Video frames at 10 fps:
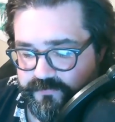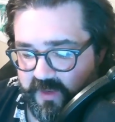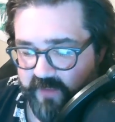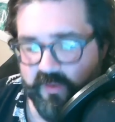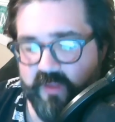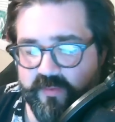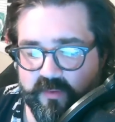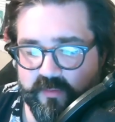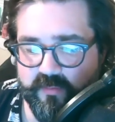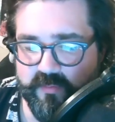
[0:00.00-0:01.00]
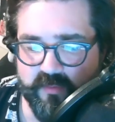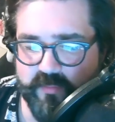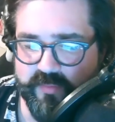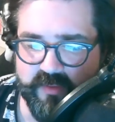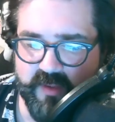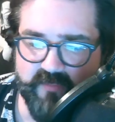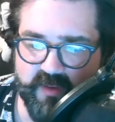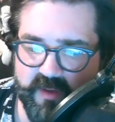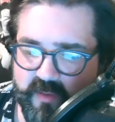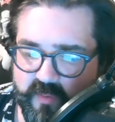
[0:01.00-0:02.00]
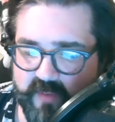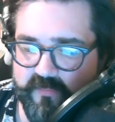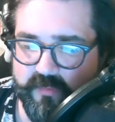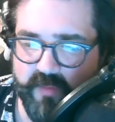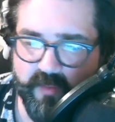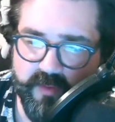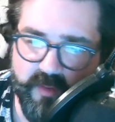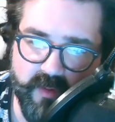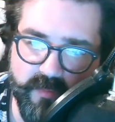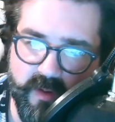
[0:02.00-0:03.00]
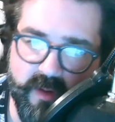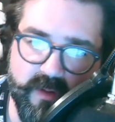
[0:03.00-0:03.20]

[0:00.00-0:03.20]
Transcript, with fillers: If you got the the DVD or whatever, maybe don't upgrade.